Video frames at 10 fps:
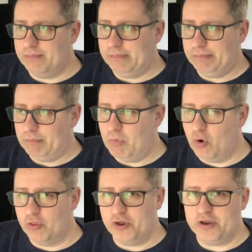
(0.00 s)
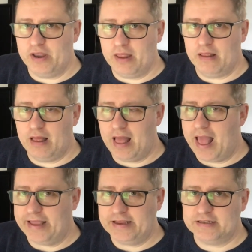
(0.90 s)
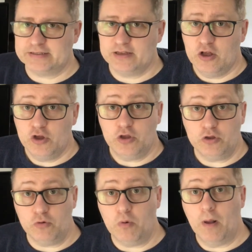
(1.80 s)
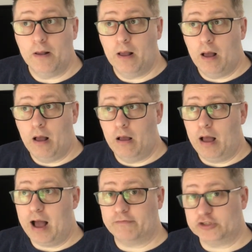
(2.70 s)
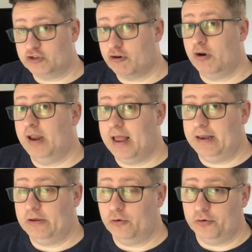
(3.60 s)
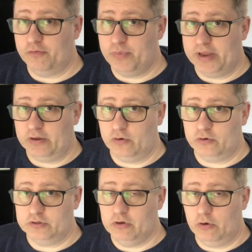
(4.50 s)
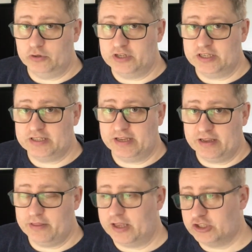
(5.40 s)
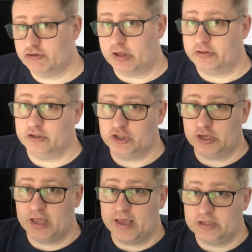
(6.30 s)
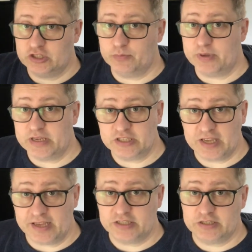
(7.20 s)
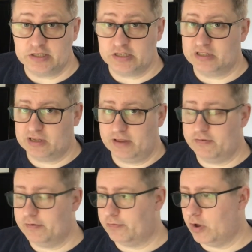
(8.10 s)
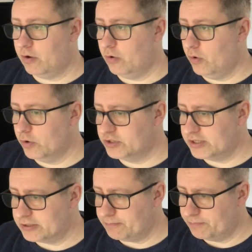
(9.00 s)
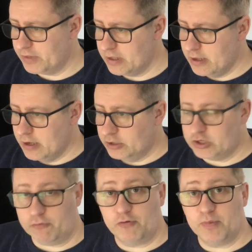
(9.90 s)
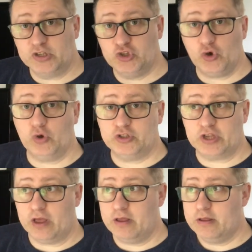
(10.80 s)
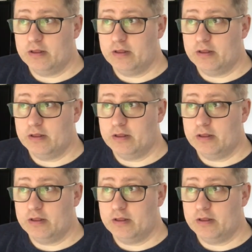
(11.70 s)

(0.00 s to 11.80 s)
more than 8, you have a strong likelihood of being autistic, and that strengthens your case to be assessed to see if you've got autism. So for my daughter,